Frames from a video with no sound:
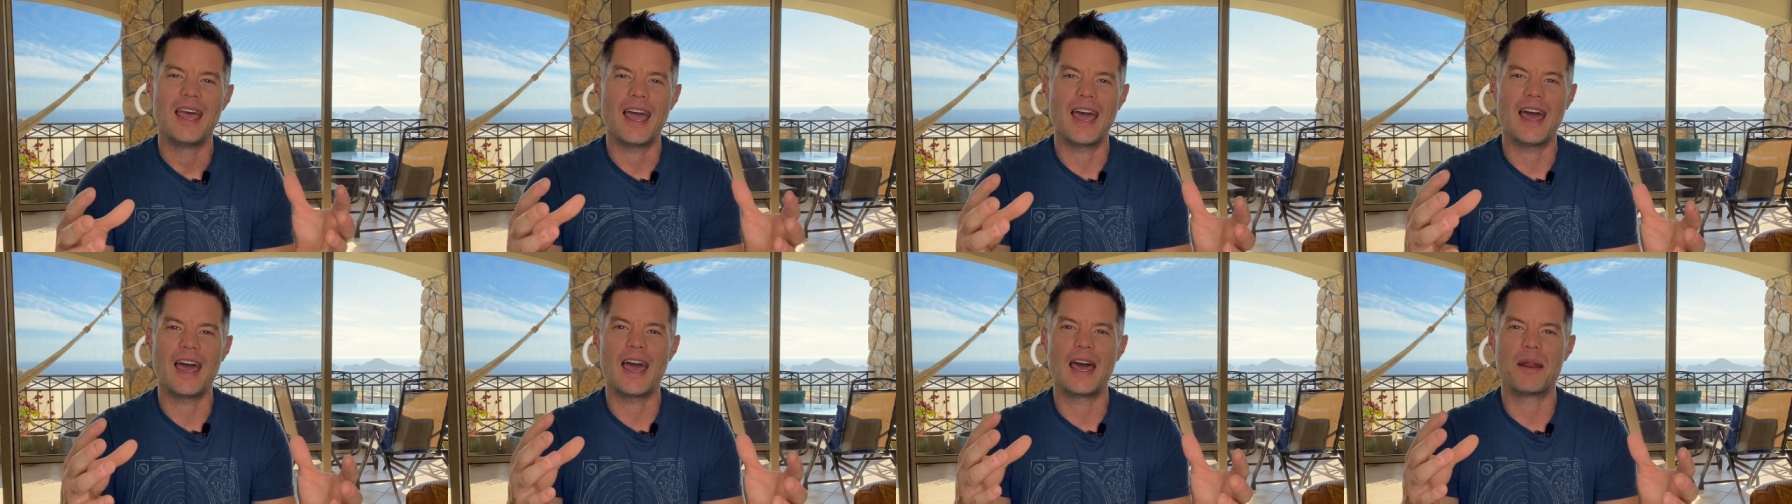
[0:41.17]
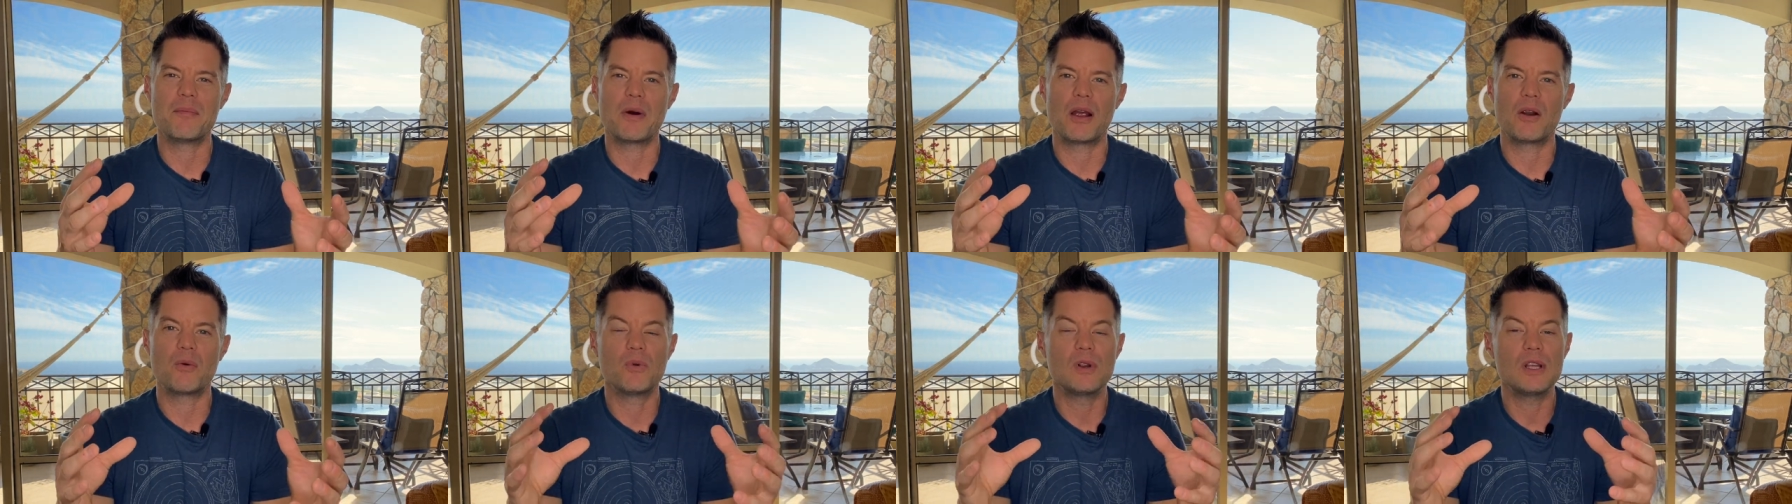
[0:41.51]
And
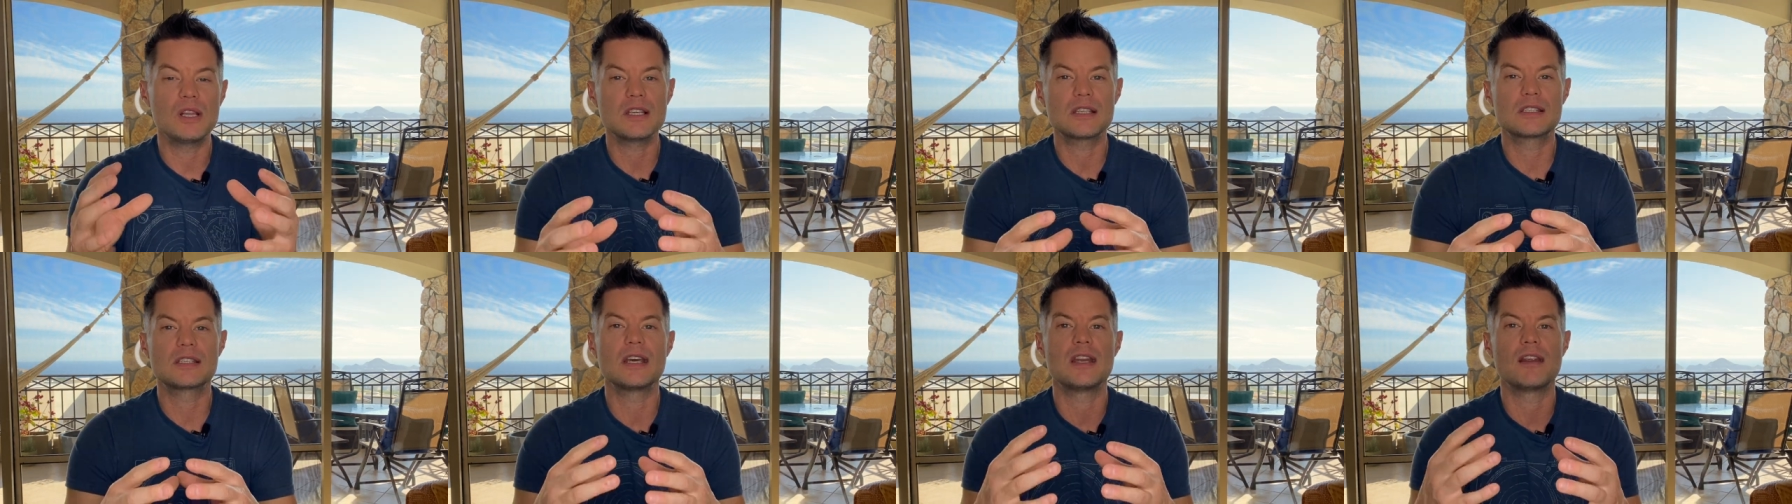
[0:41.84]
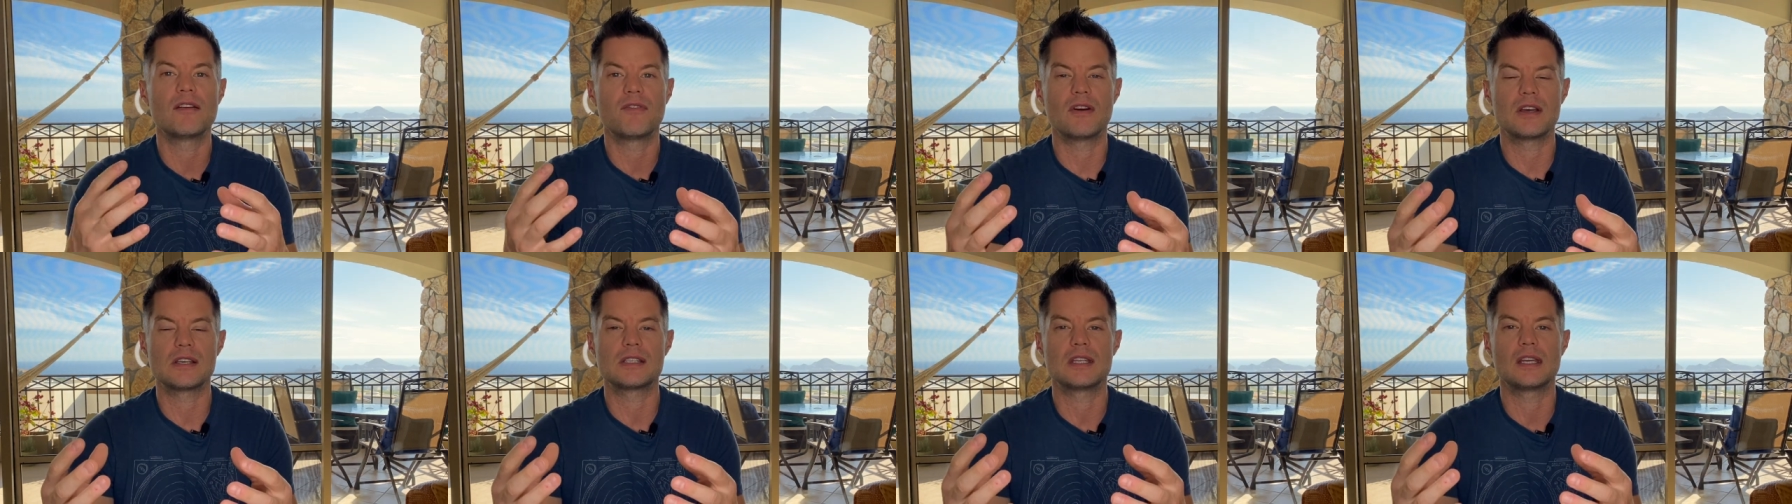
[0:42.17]
my real estate
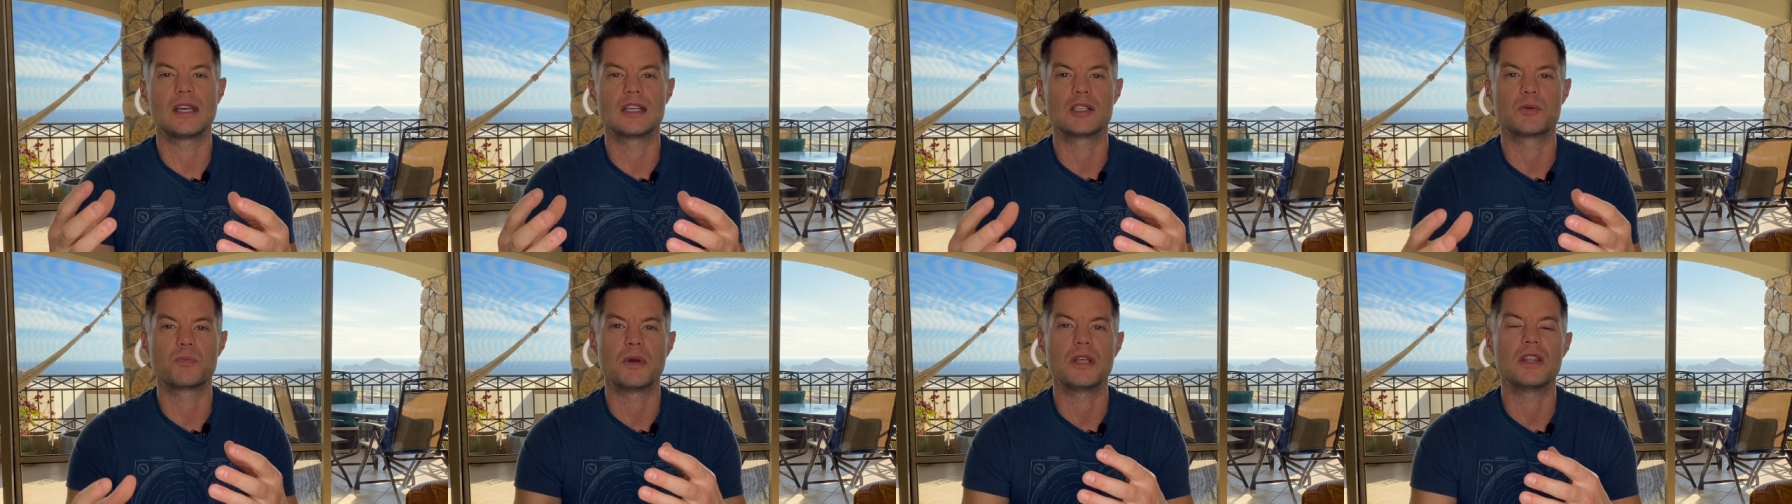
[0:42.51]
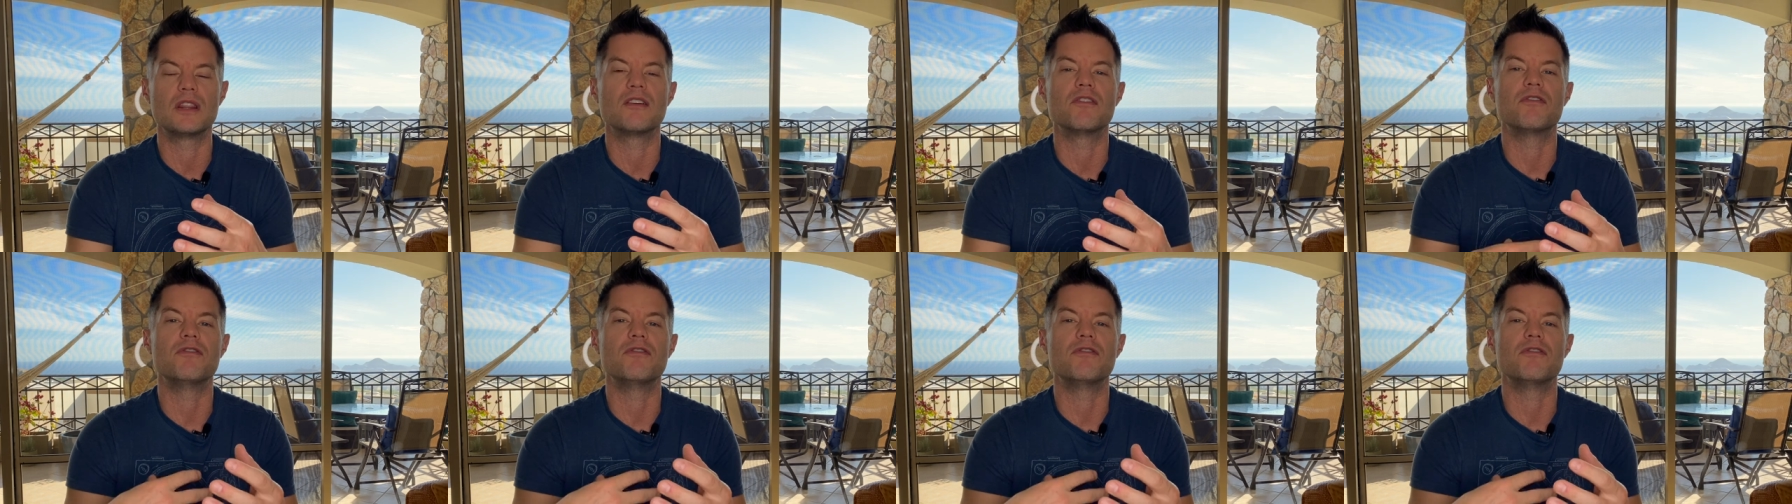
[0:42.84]
investing has been the